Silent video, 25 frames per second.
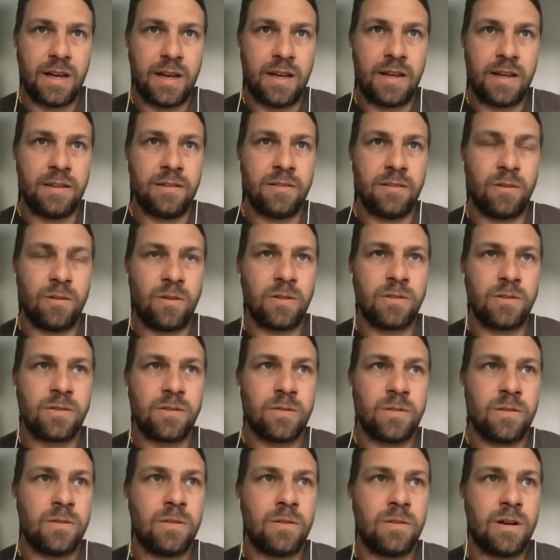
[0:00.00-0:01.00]
and
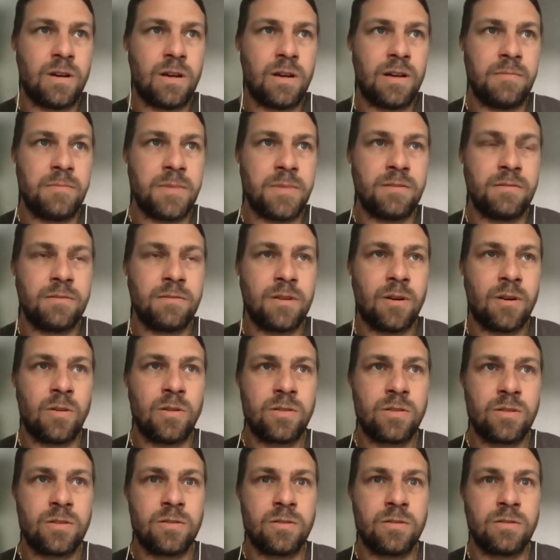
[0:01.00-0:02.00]
also
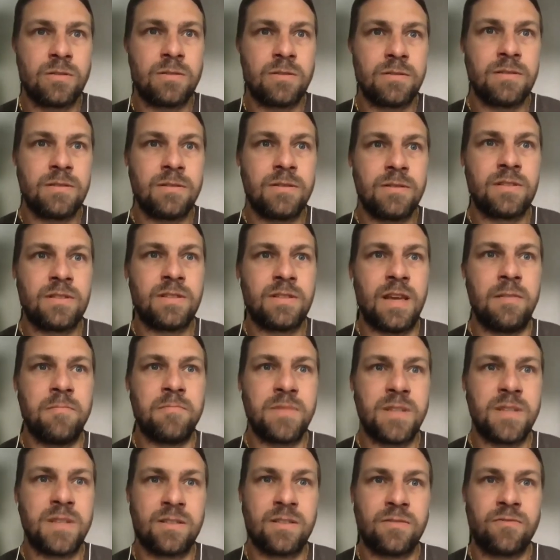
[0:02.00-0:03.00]
the same
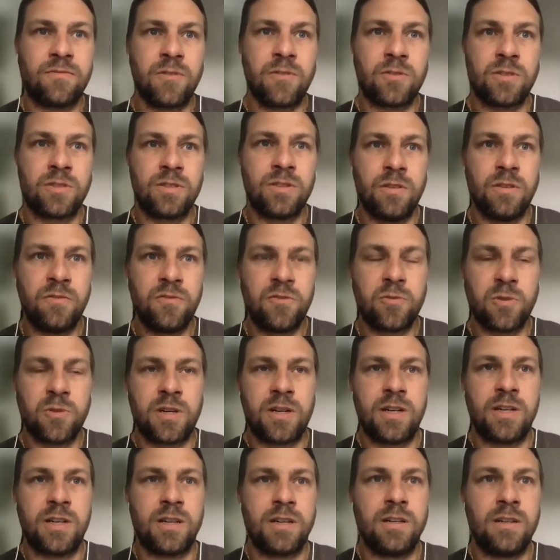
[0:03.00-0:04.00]
as for
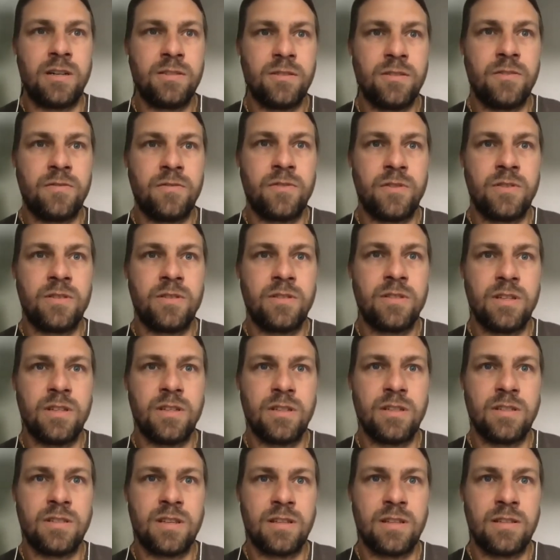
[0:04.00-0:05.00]
software. The first thing
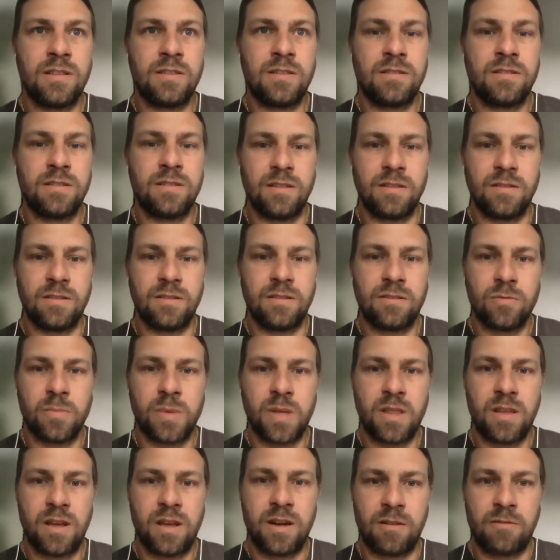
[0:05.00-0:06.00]
is that things should be
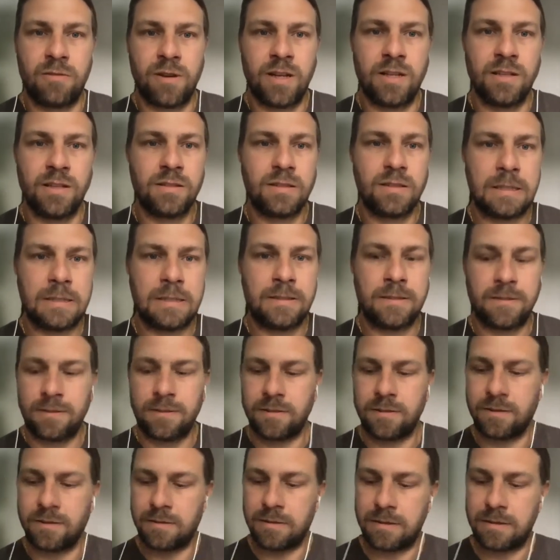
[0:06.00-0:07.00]
there, right?
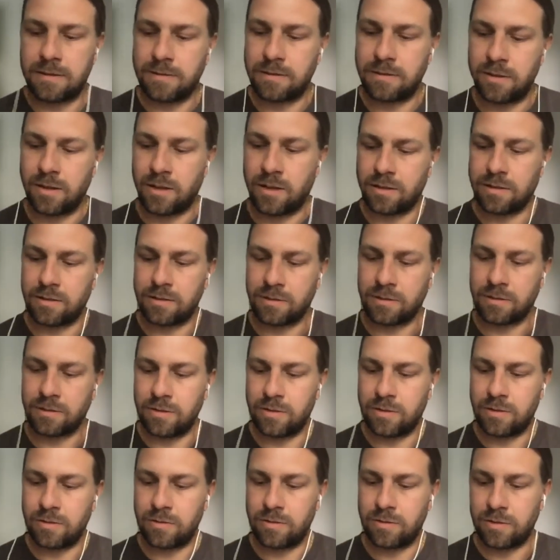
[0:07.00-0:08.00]
It's not
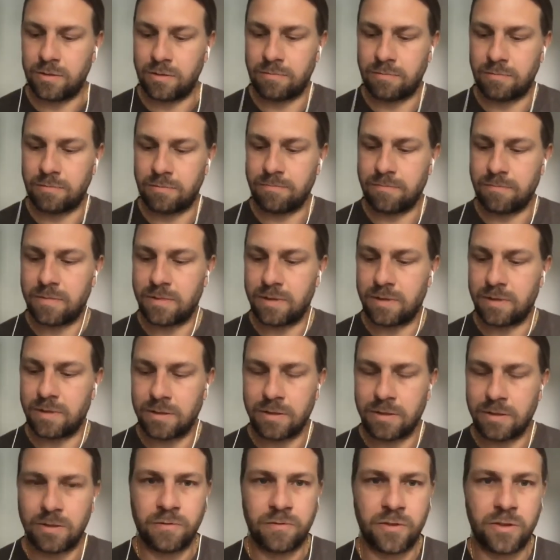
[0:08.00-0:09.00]
you
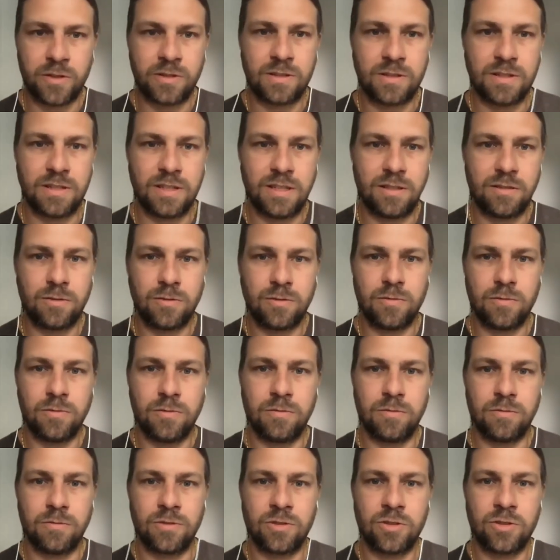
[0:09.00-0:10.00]
first need
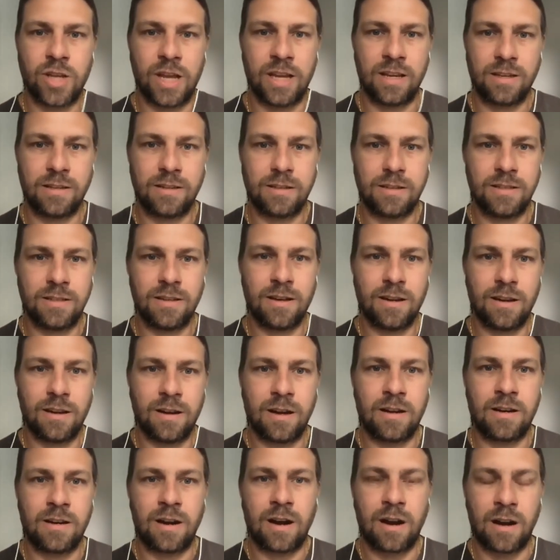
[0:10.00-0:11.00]
to check,
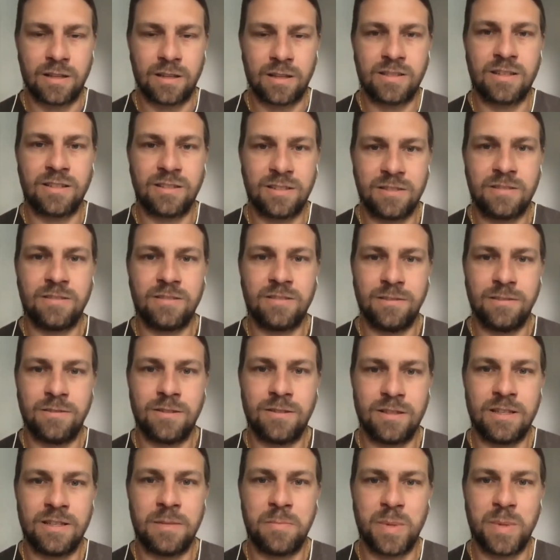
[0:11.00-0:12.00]
are the
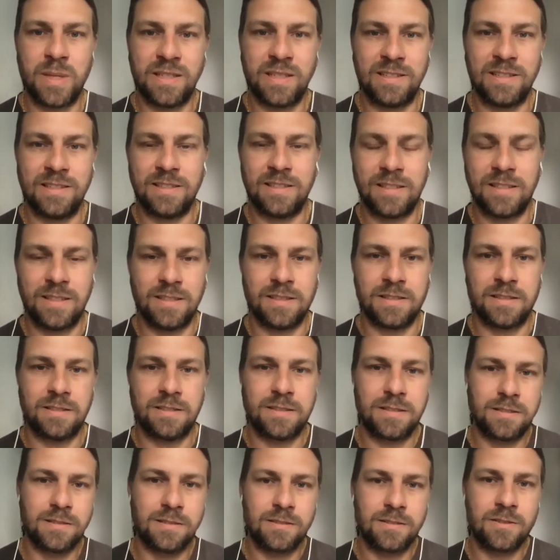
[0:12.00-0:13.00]

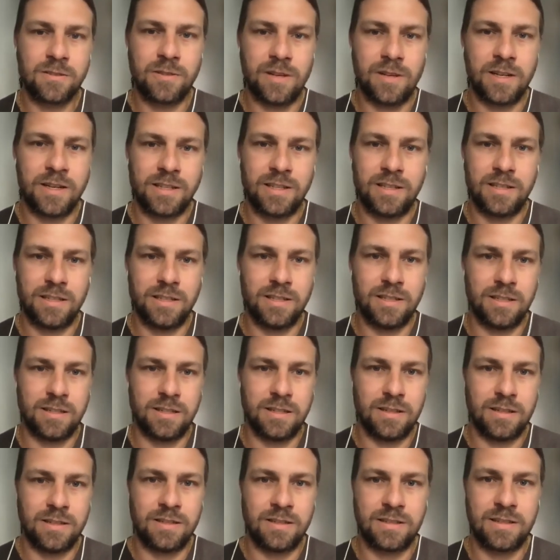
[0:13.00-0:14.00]
dependencies correctly
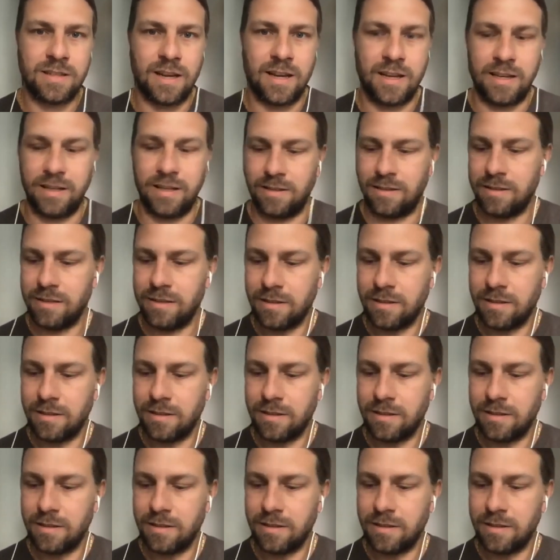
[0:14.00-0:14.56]
assigned,